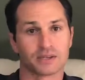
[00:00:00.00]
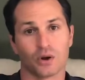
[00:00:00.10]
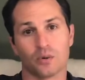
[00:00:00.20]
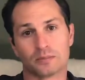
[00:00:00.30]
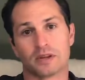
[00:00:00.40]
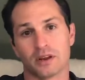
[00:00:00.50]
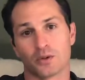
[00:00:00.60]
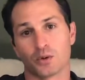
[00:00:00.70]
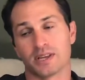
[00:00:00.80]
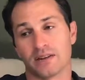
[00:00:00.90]
So an
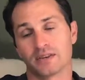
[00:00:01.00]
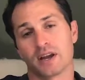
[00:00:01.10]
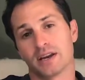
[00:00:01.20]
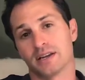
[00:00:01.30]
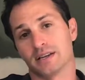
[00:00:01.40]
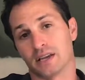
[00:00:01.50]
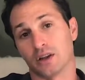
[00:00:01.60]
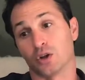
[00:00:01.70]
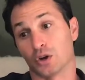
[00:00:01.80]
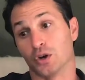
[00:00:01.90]
authoritative site is going
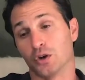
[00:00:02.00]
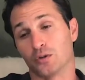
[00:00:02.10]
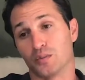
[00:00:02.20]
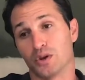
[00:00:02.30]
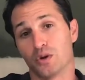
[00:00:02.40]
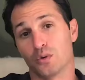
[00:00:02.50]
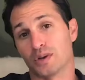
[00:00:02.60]
to look good from you,